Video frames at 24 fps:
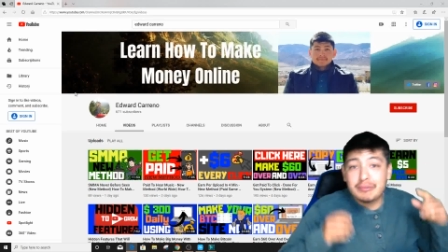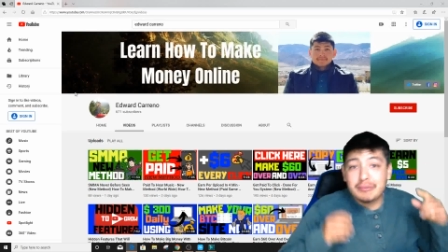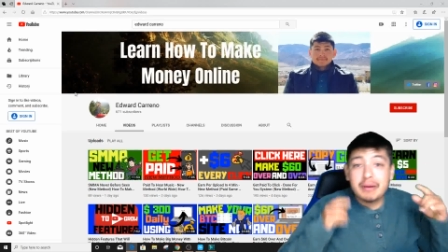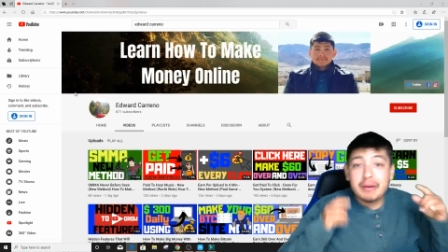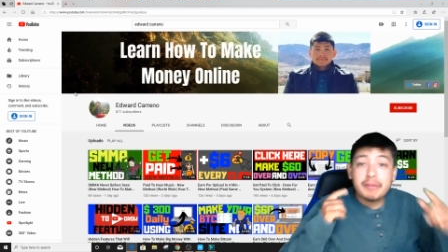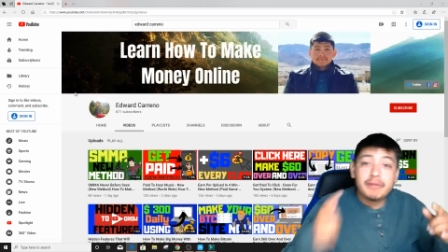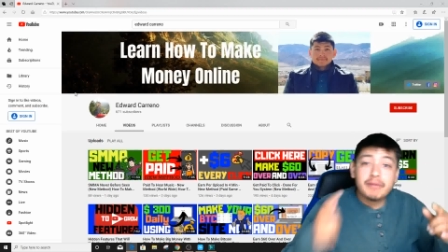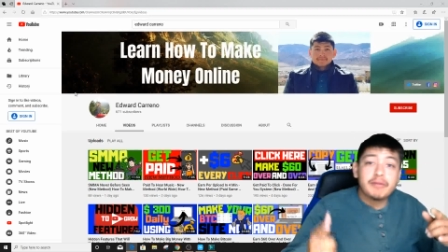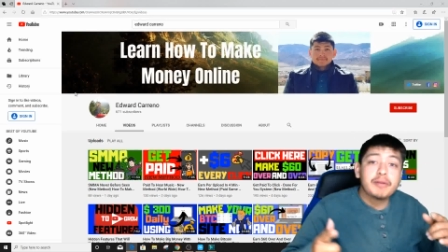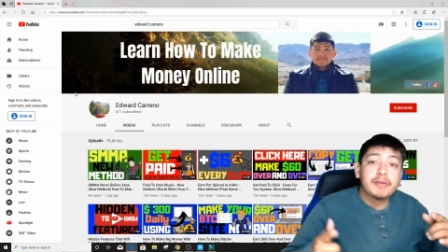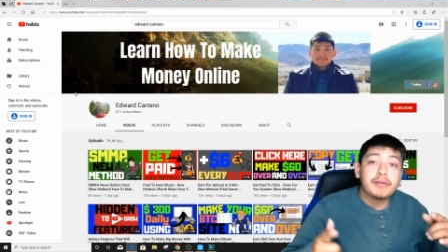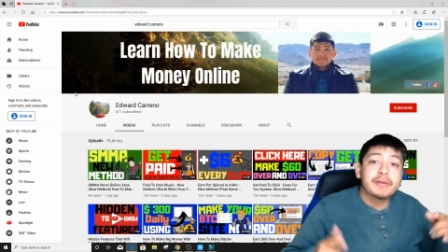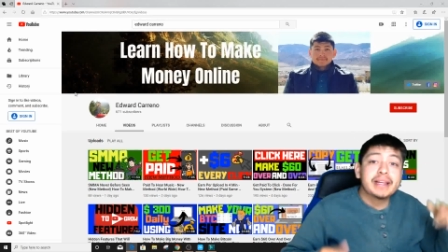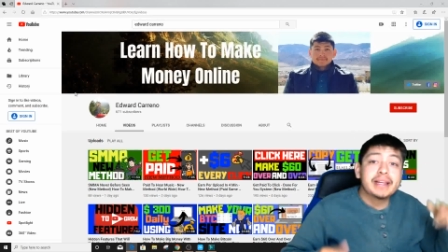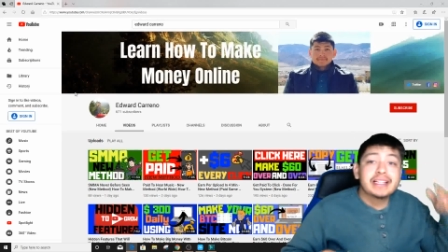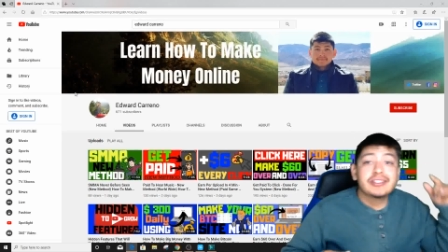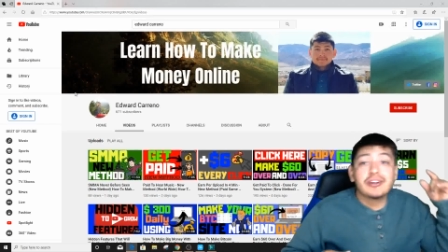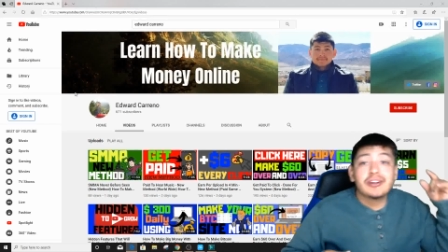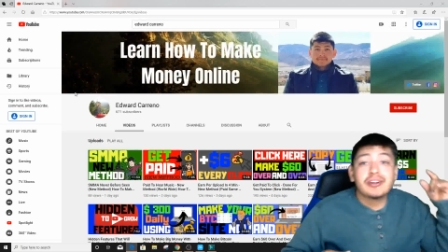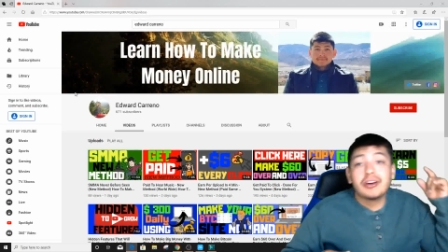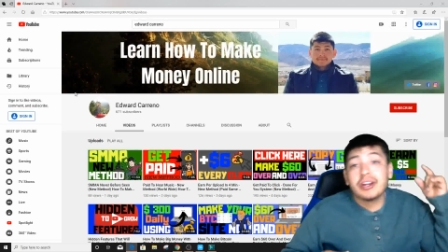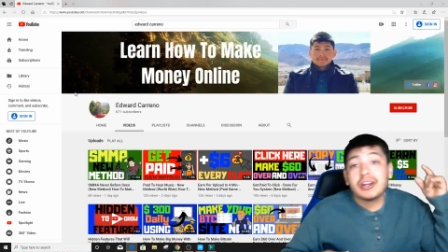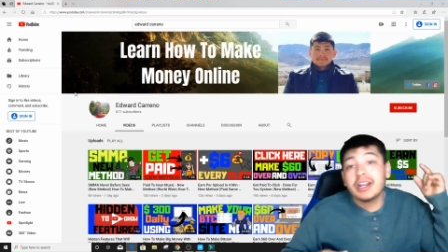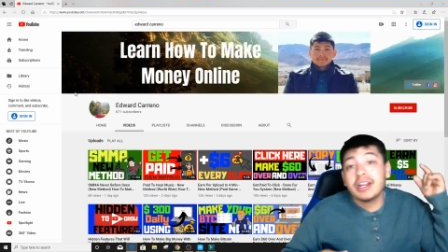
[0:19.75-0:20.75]
But before we get
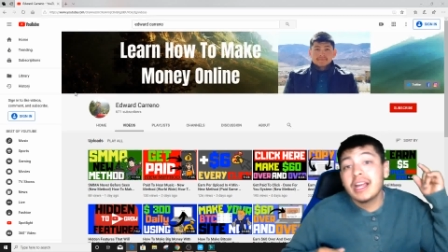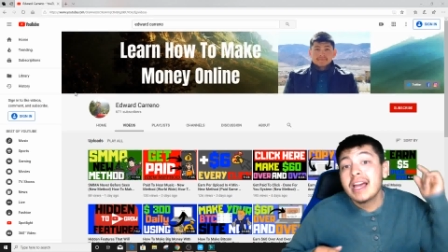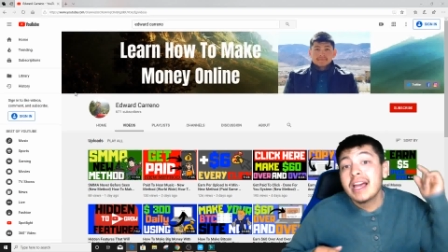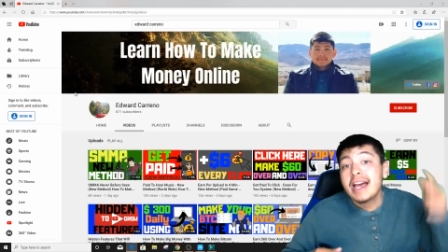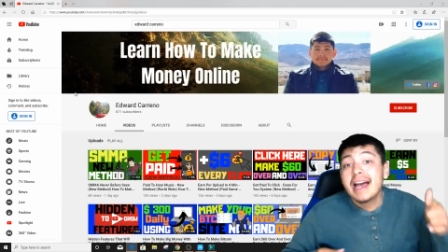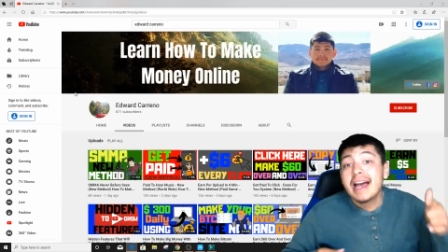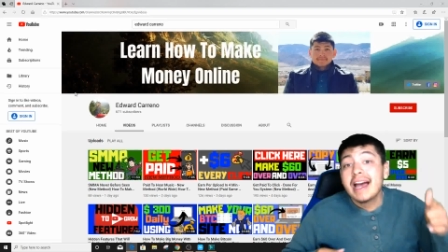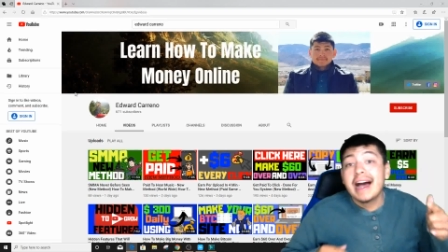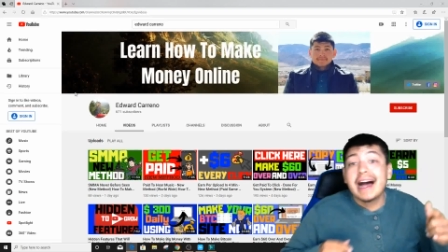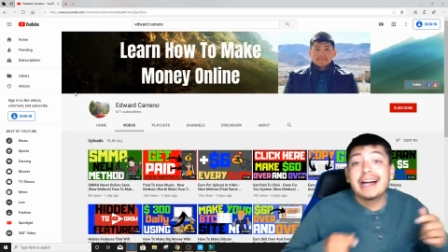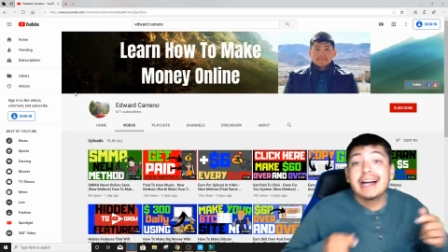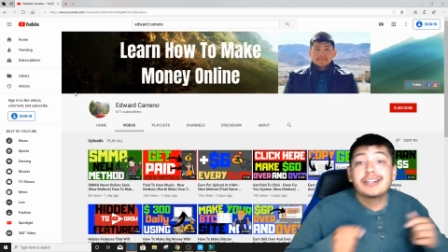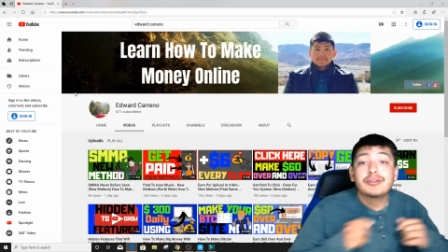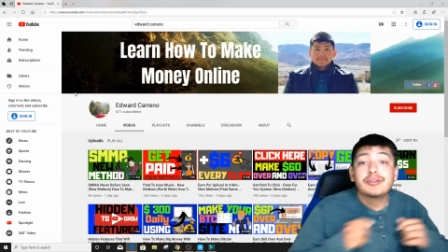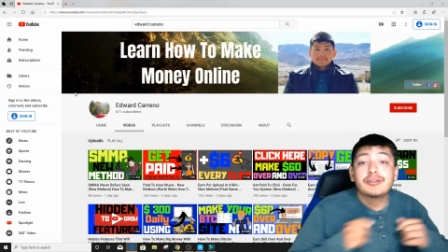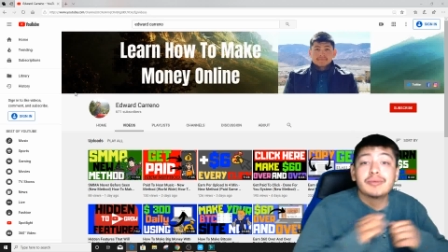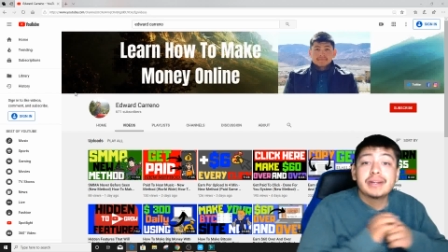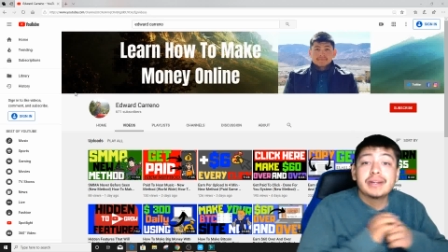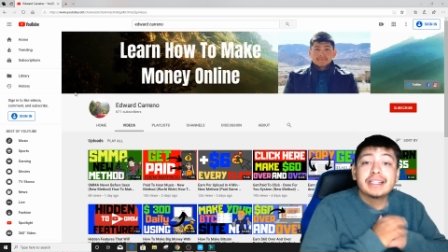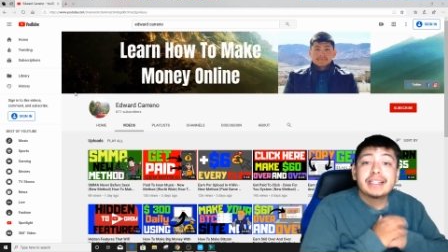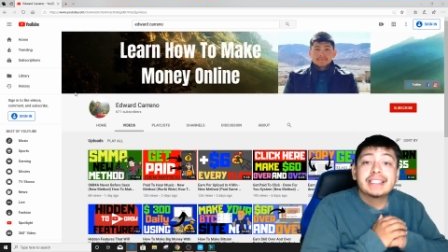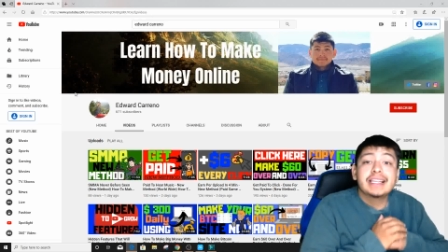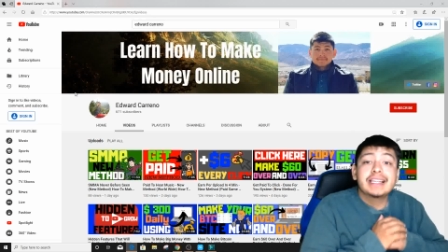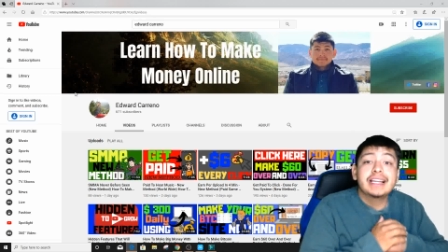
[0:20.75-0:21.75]
started, I just
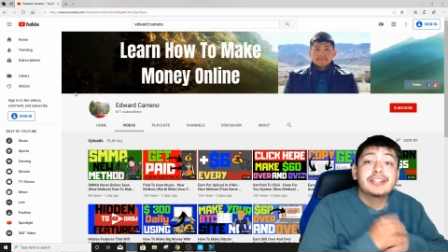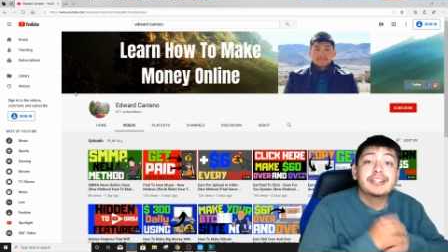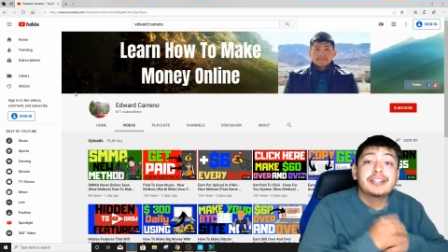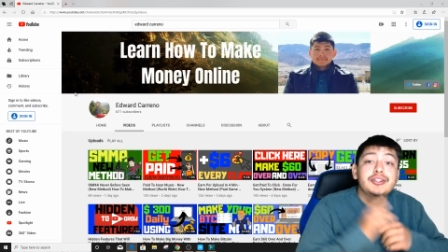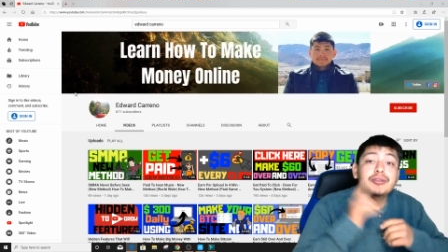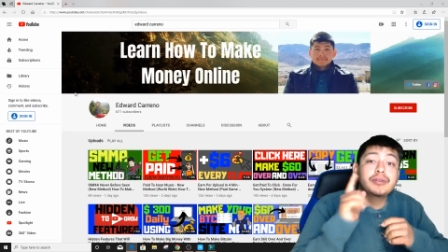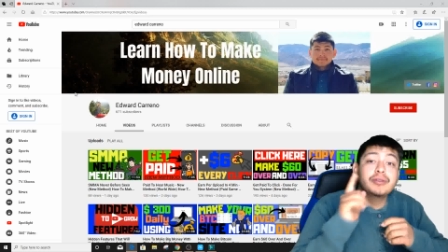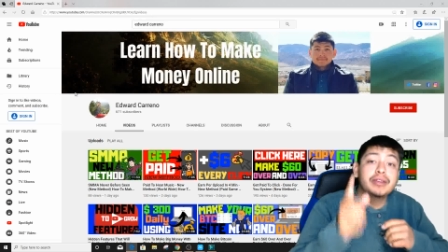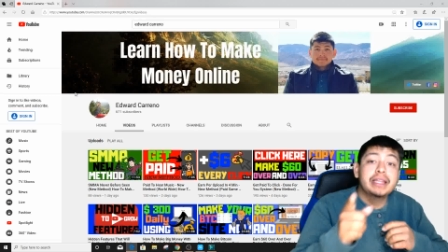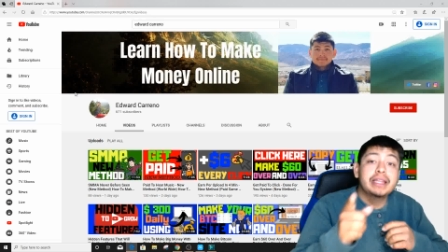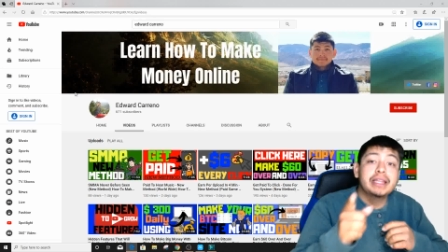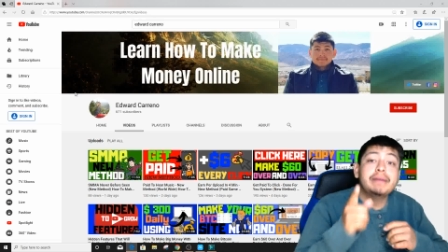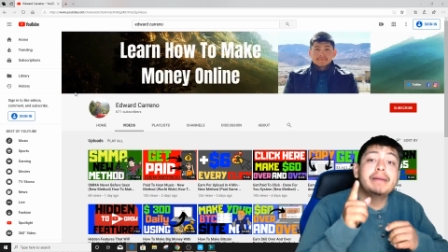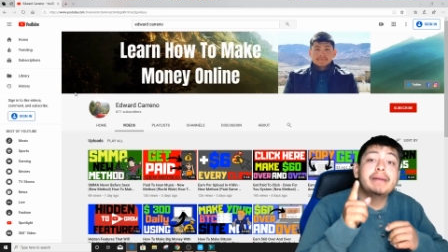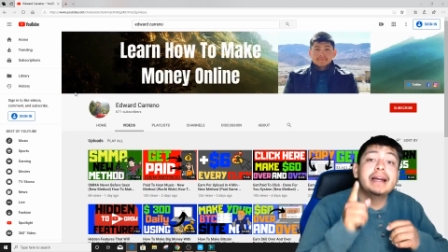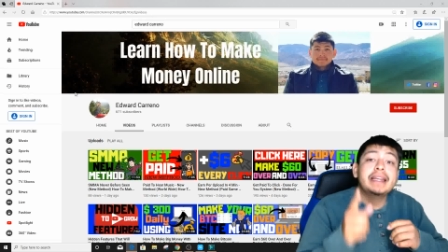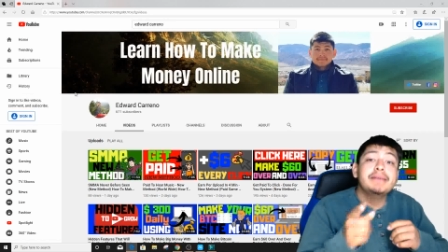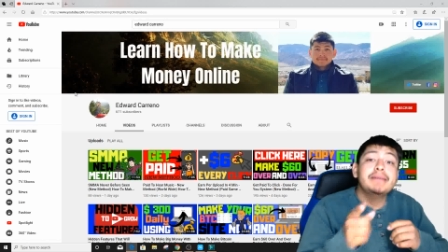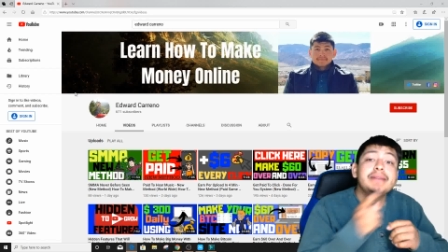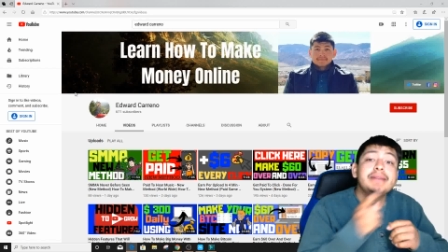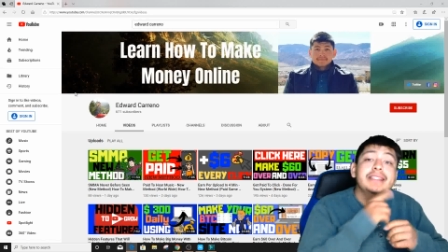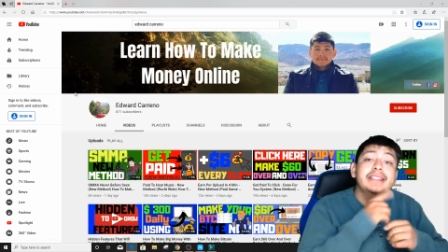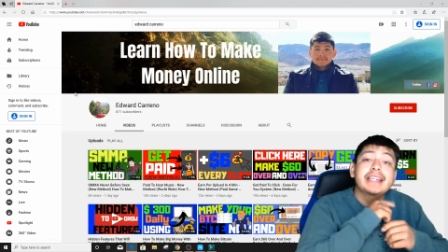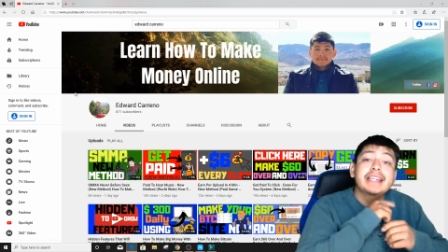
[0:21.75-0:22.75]
wanted to let you know that my
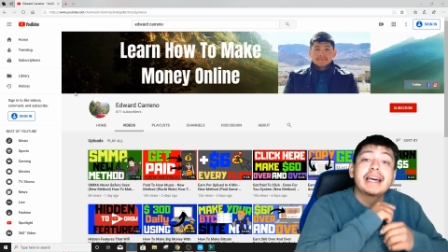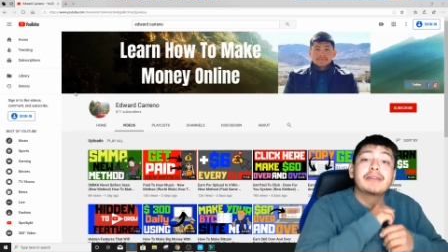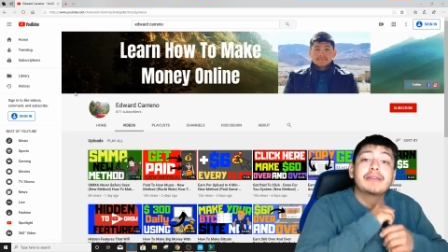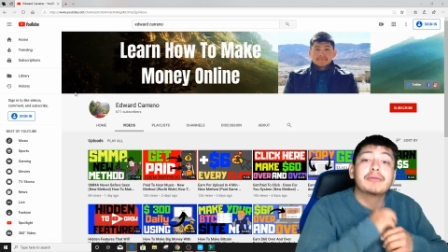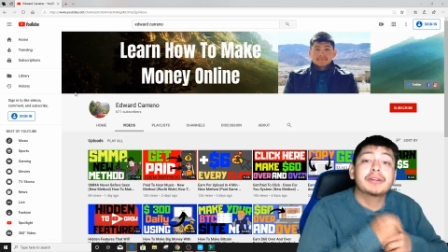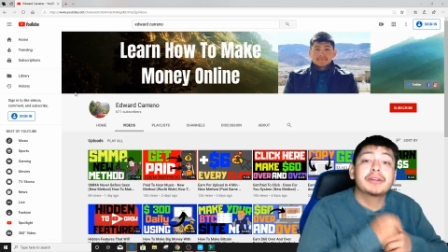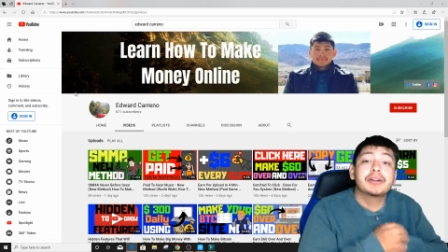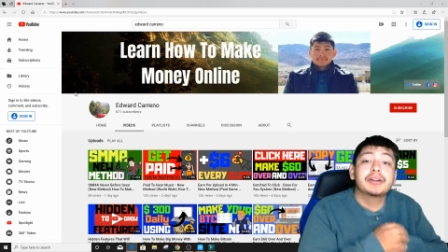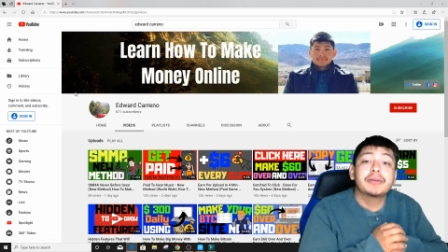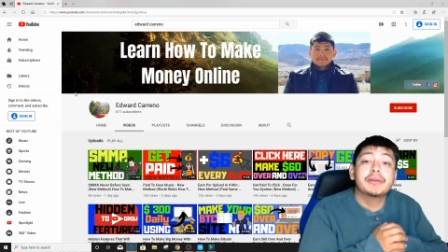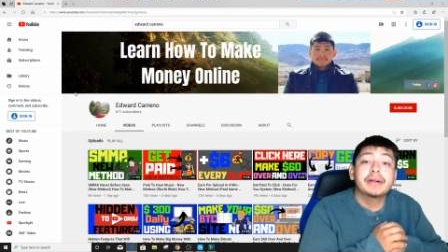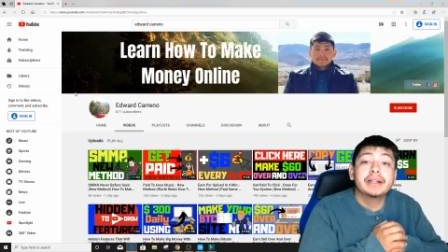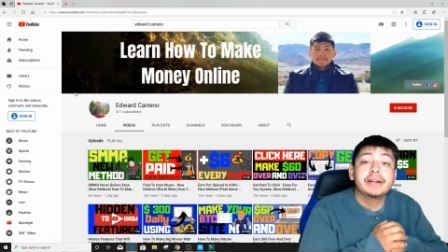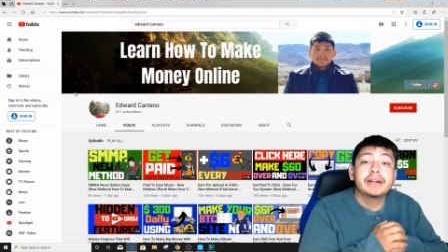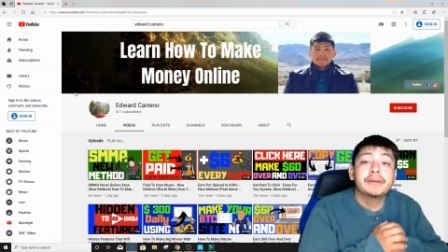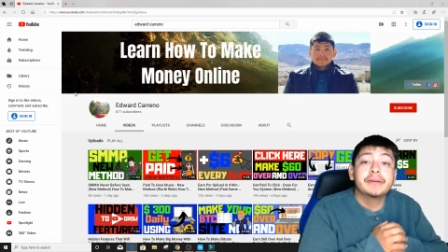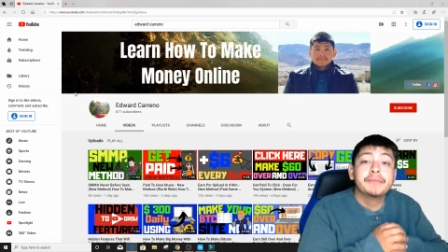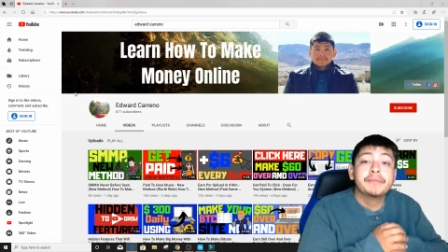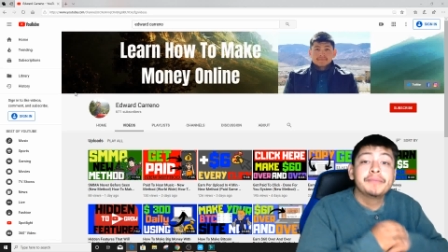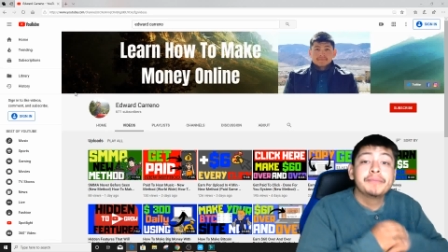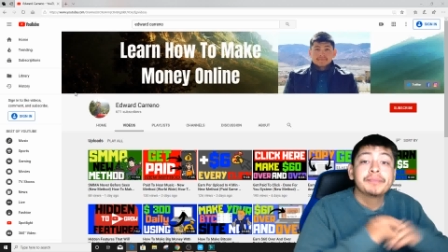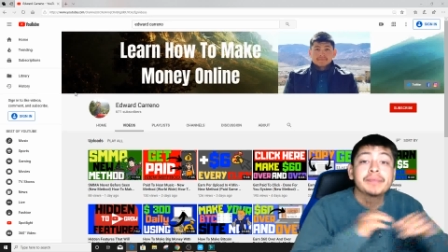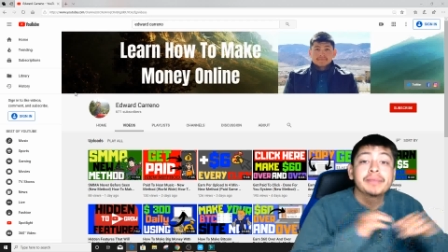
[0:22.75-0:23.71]
name is Edward Carreno,